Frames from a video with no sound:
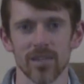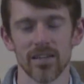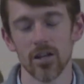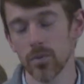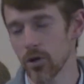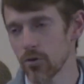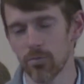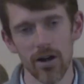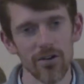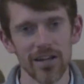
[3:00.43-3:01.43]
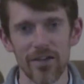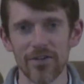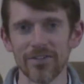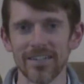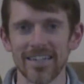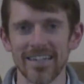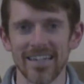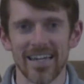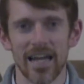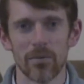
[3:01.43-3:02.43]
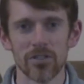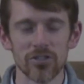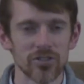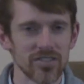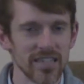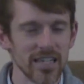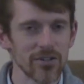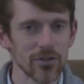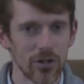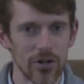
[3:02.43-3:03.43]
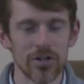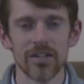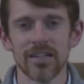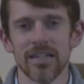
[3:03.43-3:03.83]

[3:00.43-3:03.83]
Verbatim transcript: And then we go to prayer together. And we're just seeking to learn